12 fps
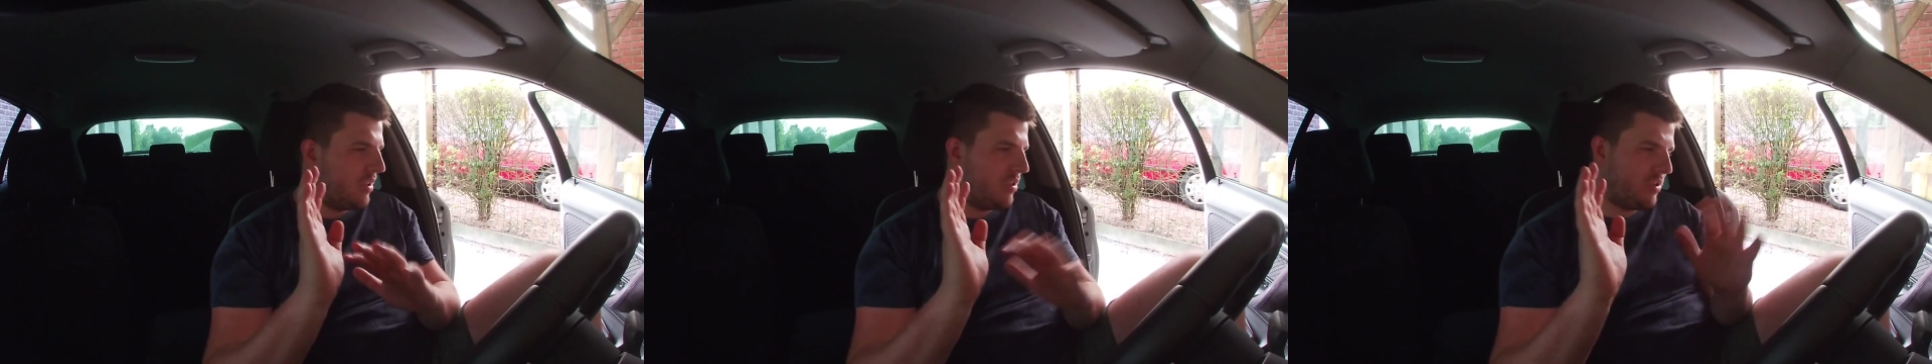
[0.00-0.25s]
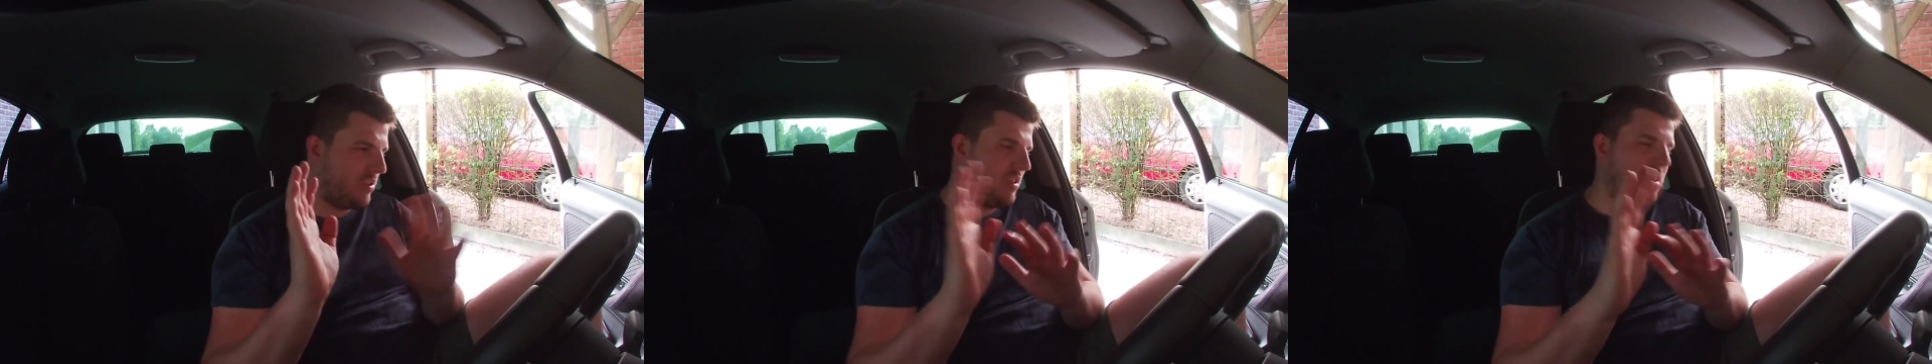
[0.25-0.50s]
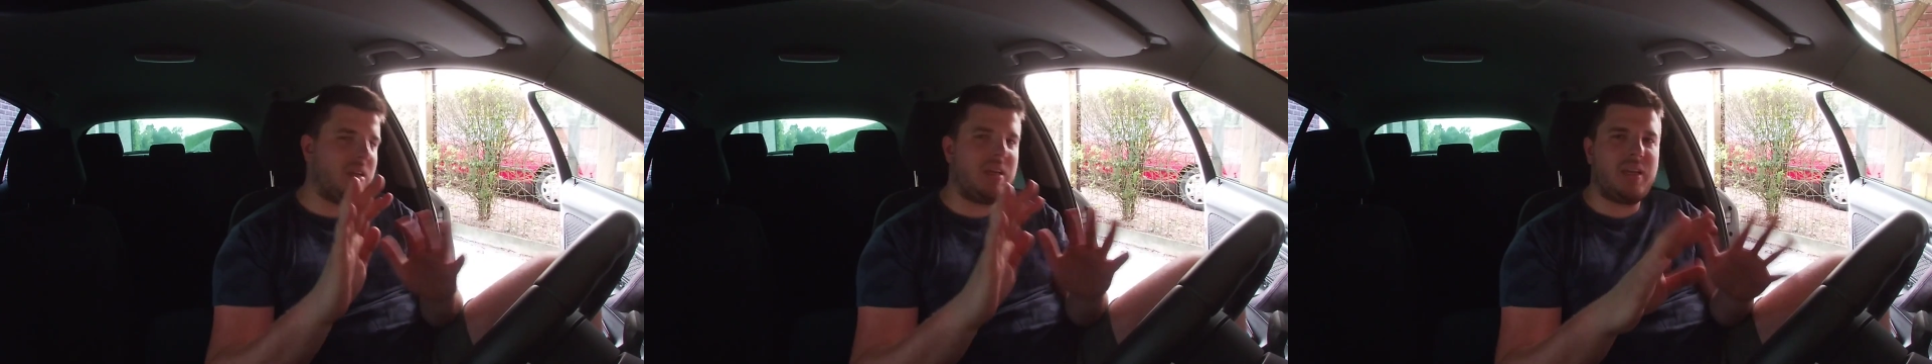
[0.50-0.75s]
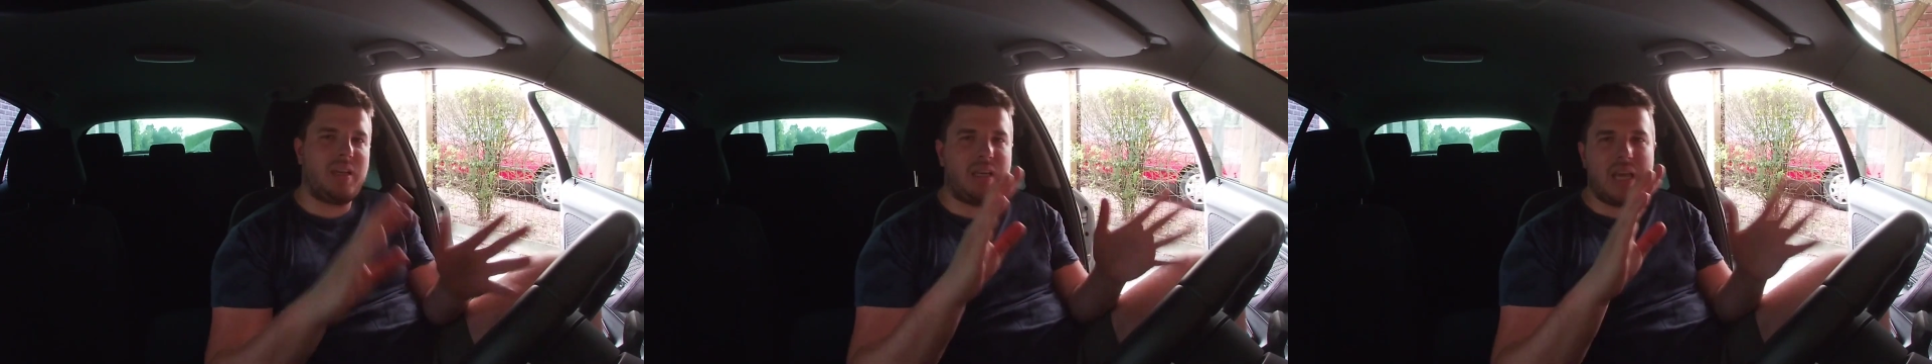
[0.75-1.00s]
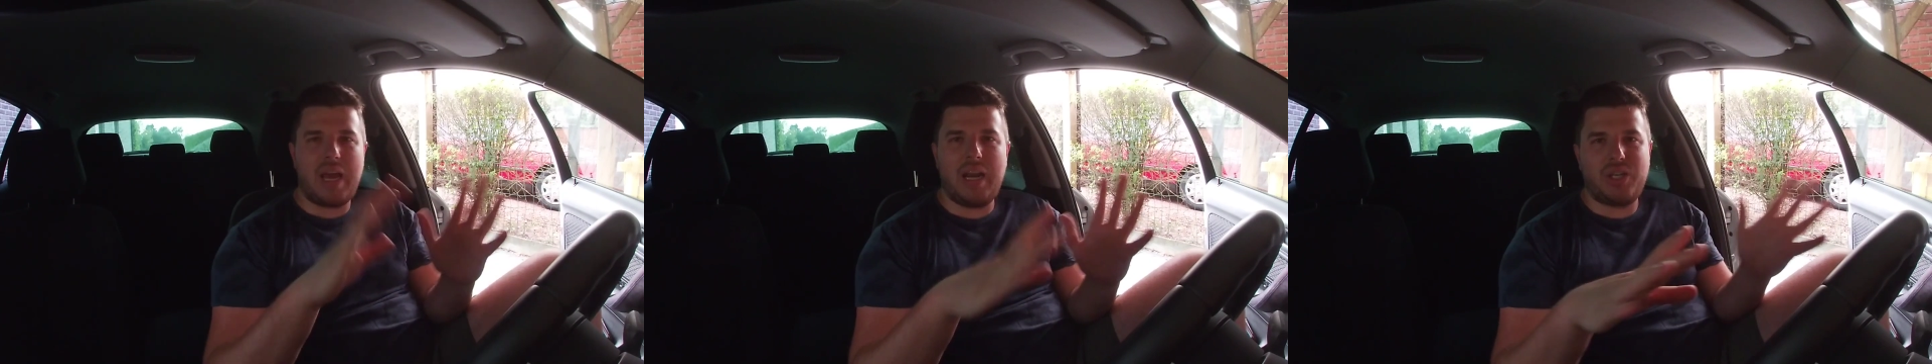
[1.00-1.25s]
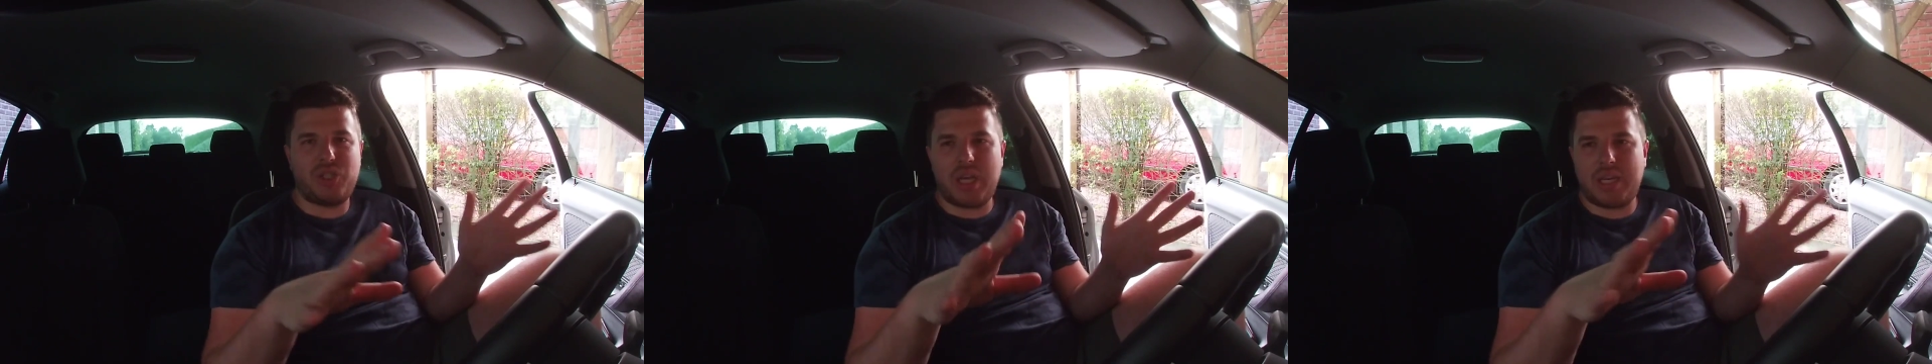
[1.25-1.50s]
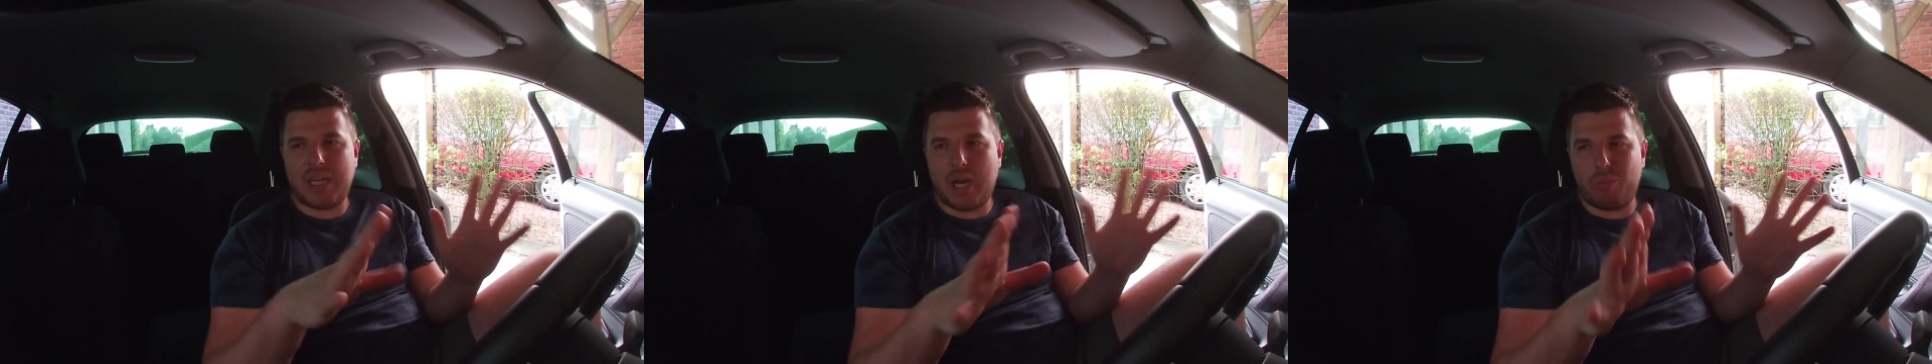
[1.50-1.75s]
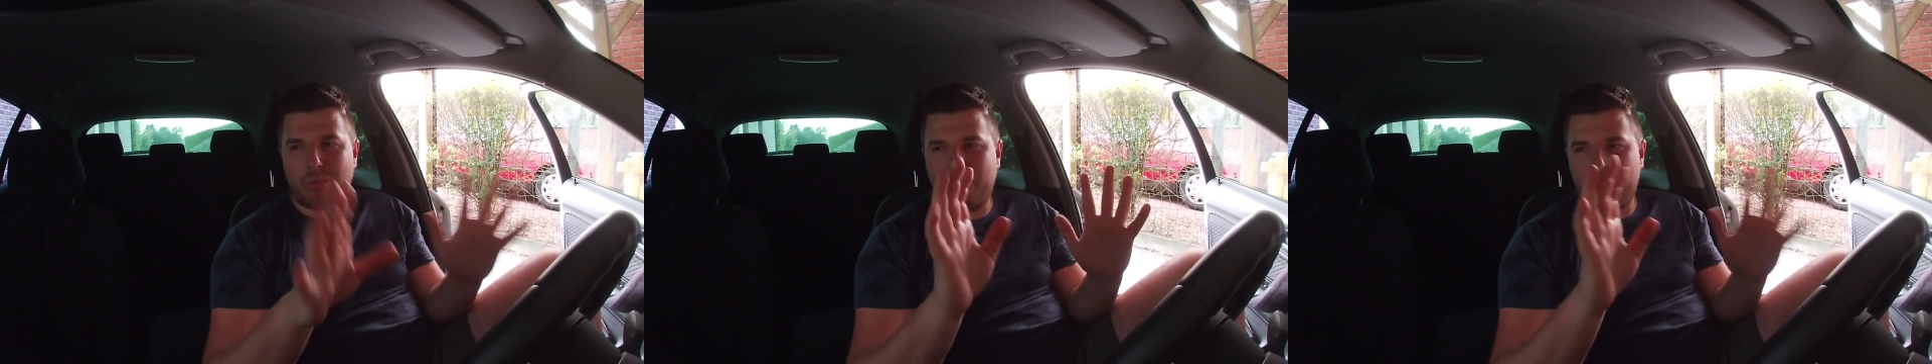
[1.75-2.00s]
just get it checked
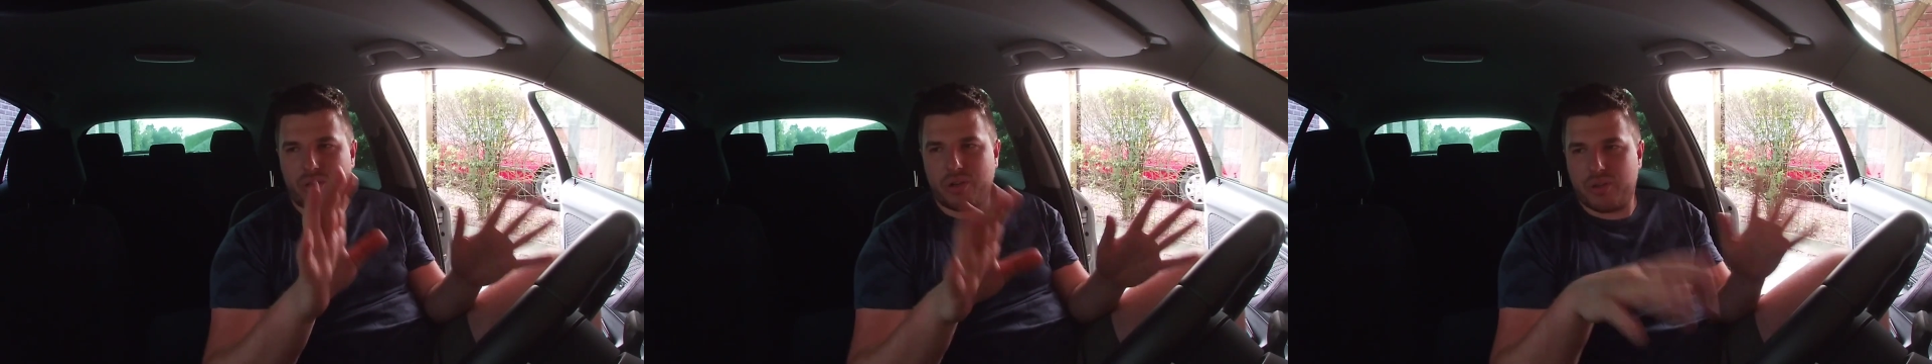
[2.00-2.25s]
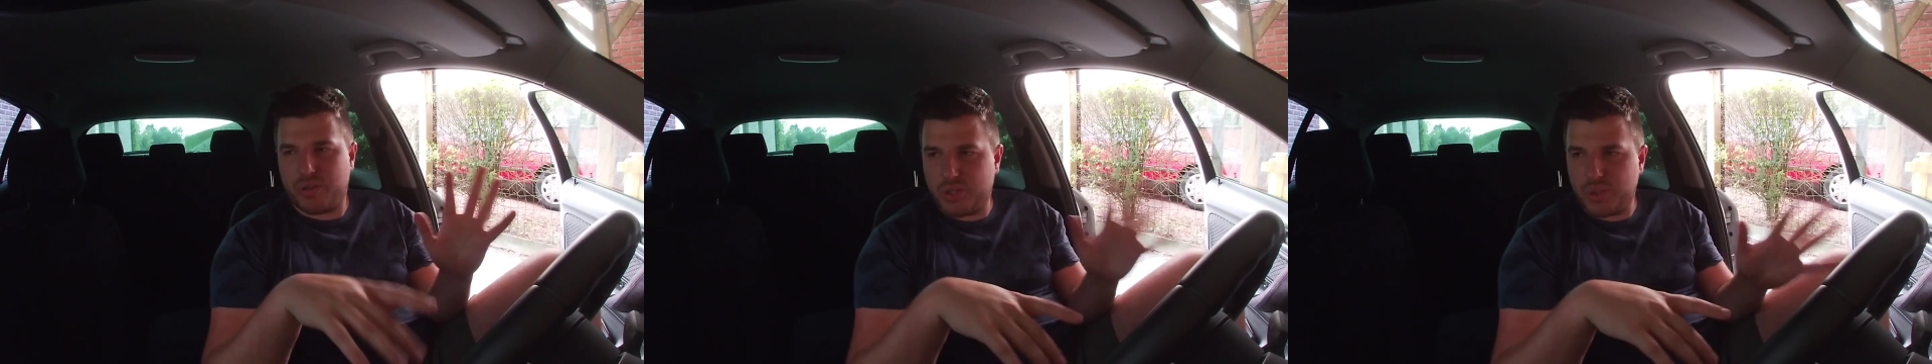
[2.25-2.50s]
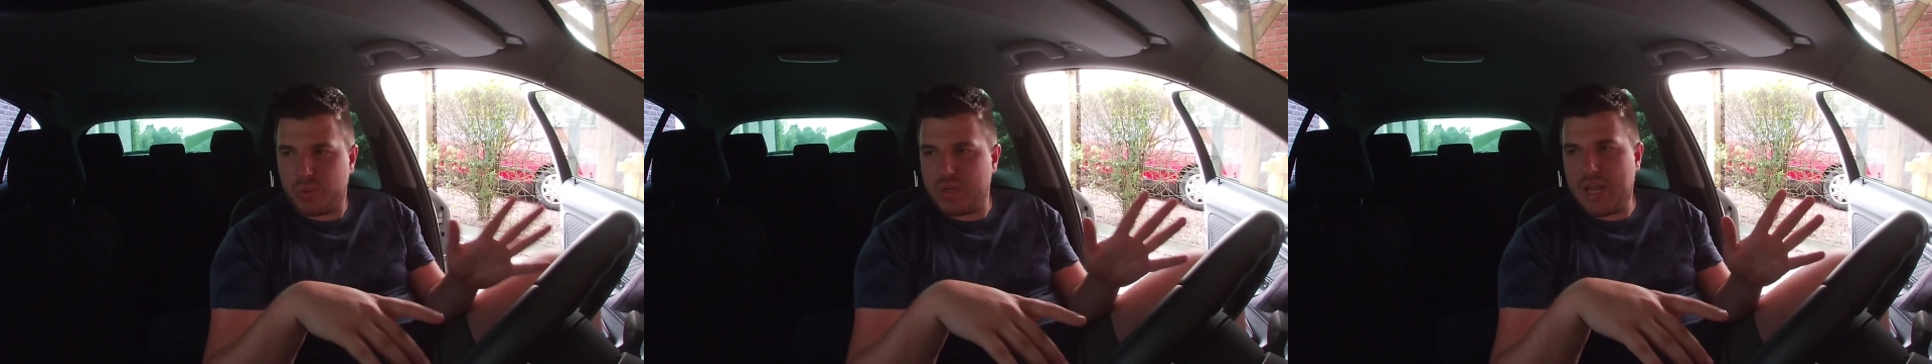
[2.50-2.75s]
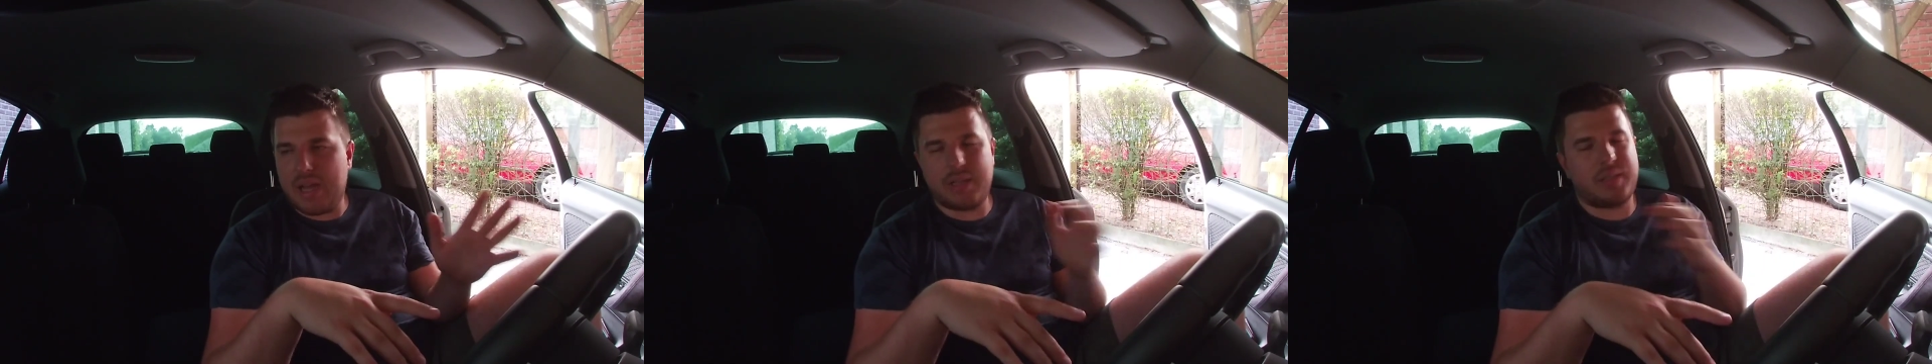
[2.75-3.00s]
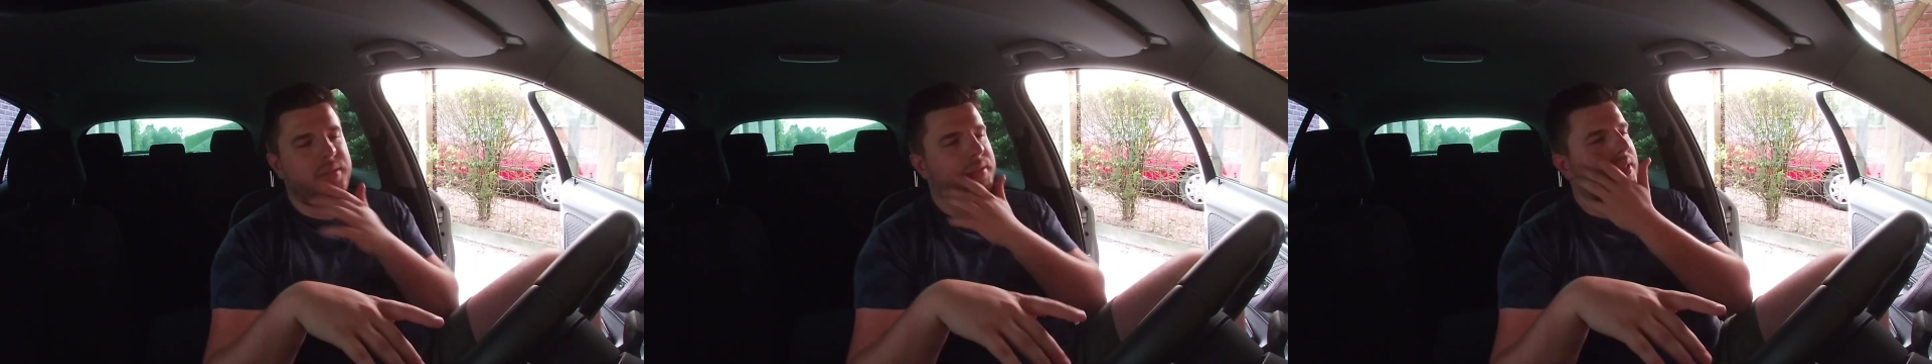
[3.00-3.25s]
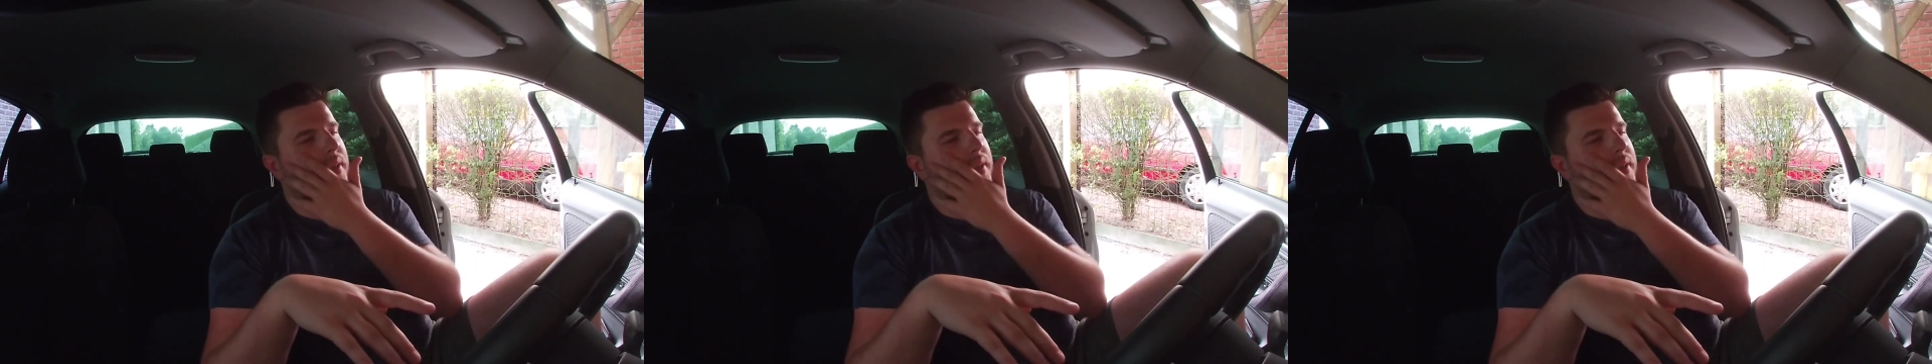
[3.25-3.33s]
out before you do that.